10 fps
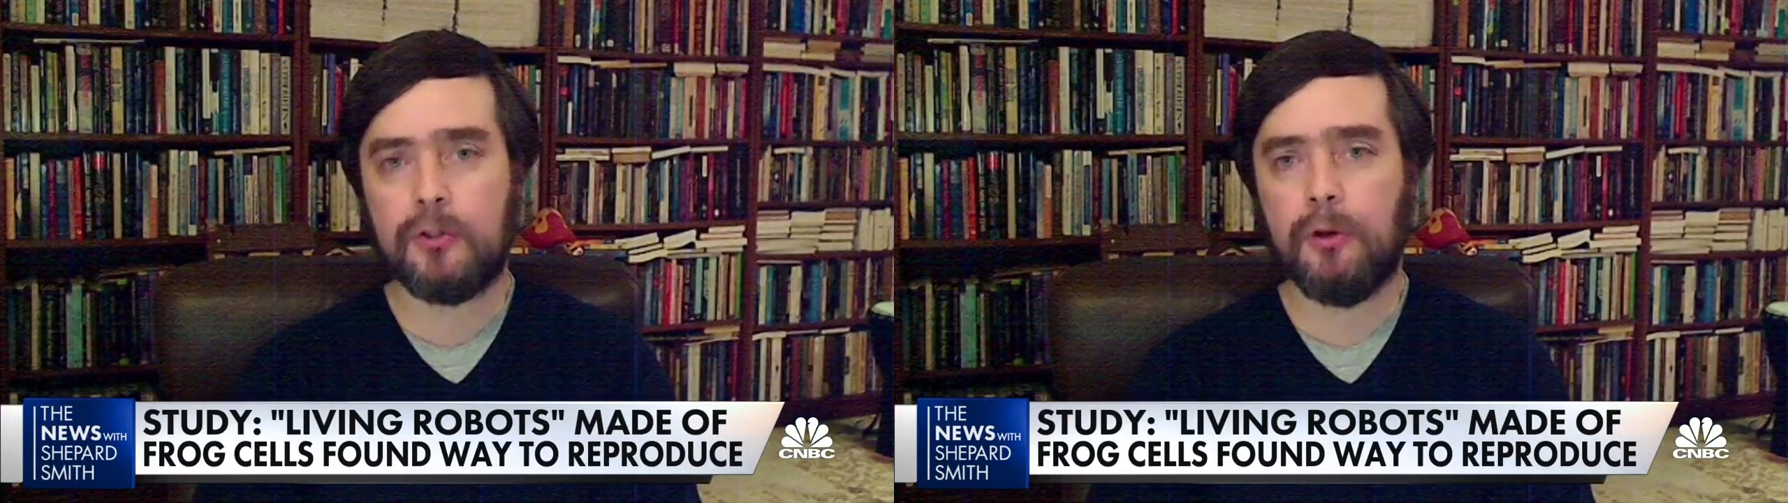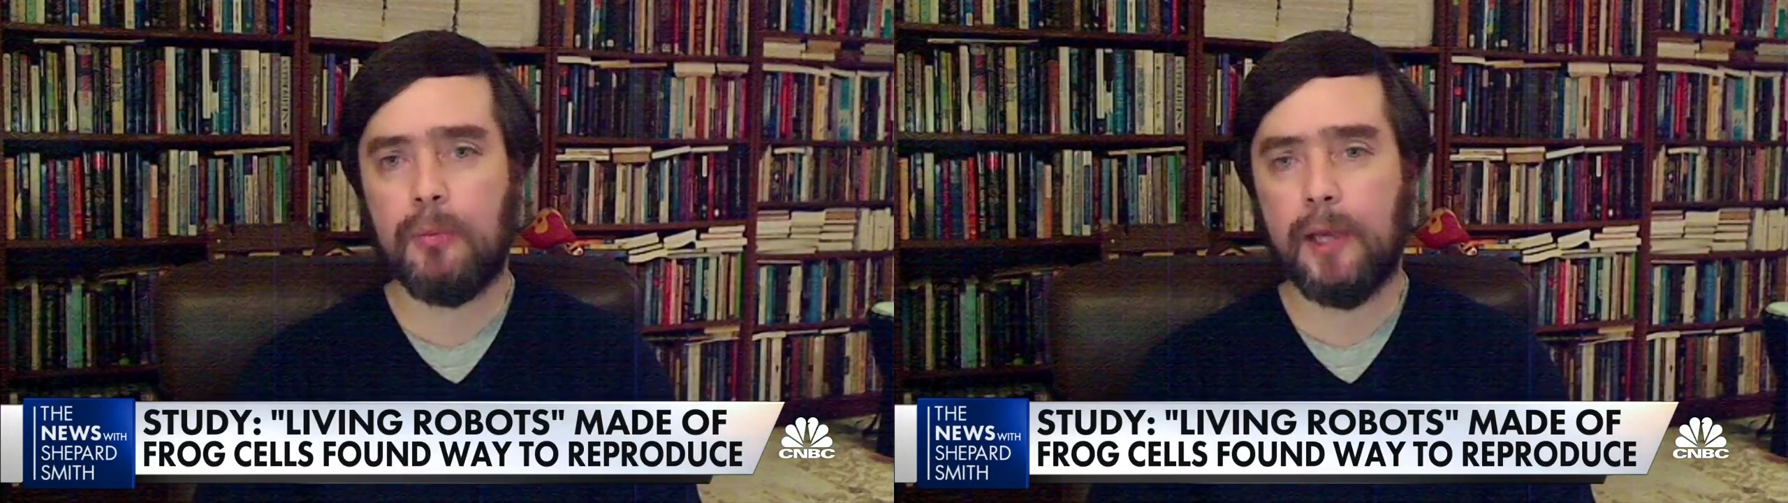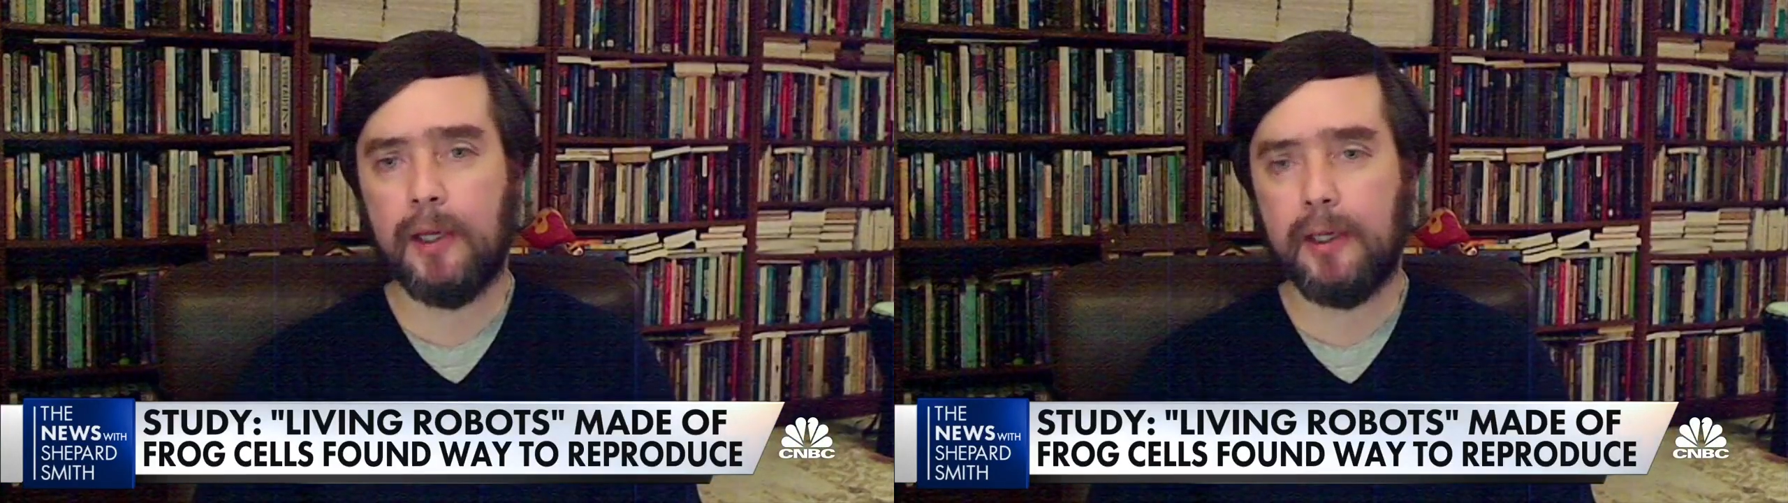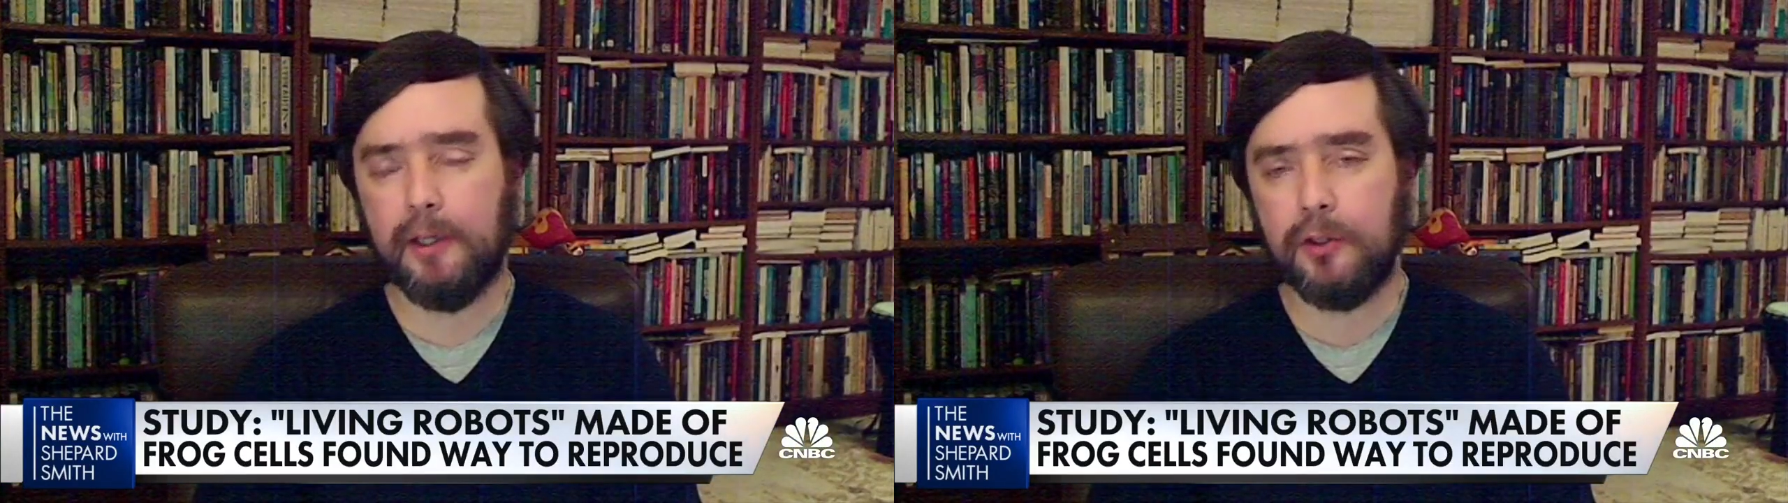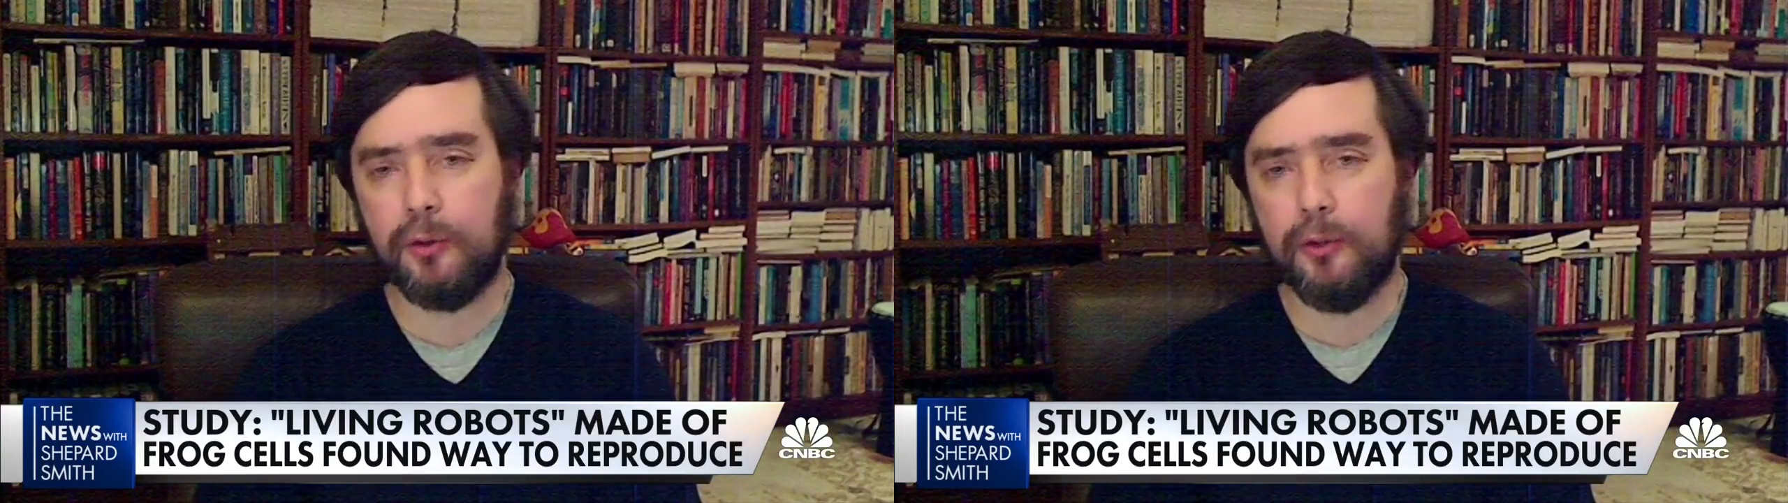traumatic
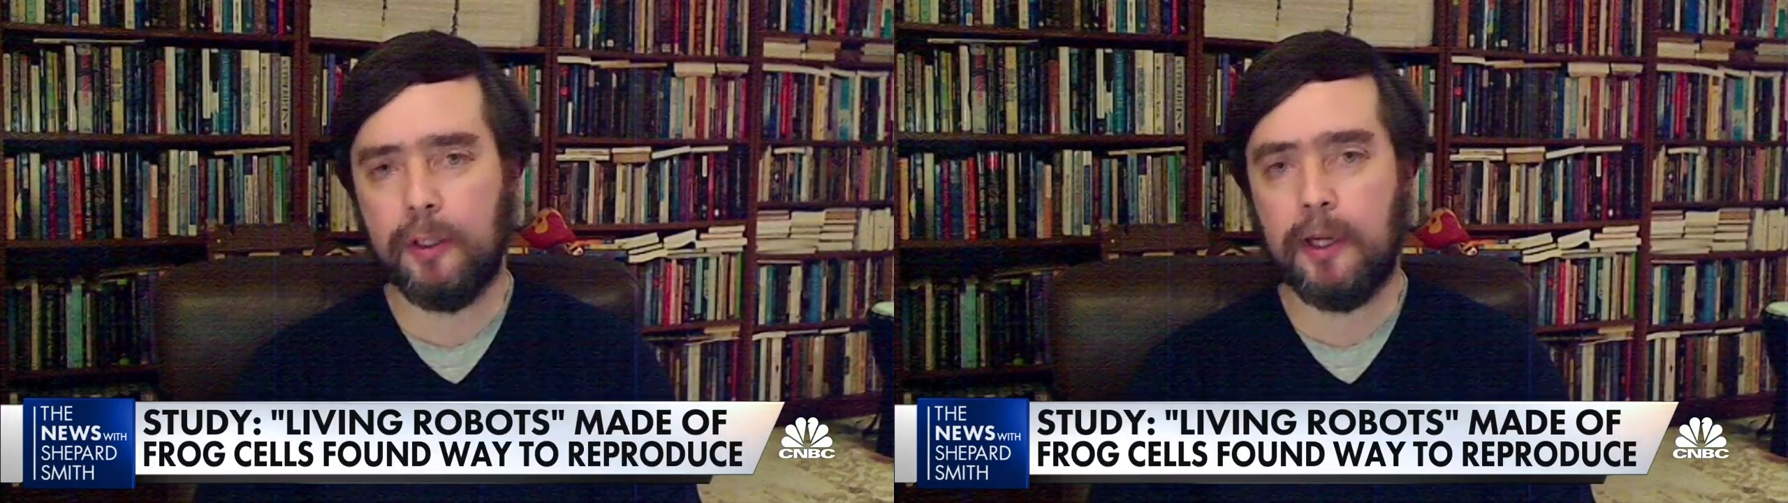injury,